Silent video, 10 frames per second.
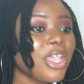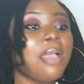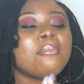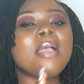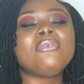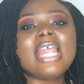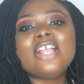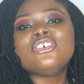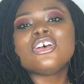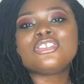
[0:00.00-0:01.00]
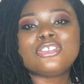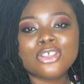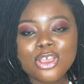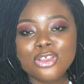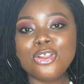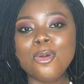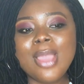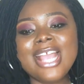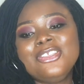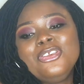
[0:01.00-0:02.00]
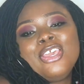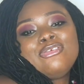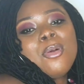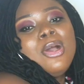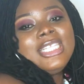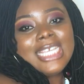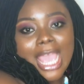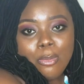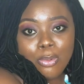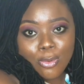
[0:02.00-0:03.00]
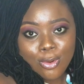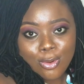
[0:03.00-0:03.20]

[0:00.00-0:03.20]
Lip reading: My brother just, you know, when you give somebody elbow,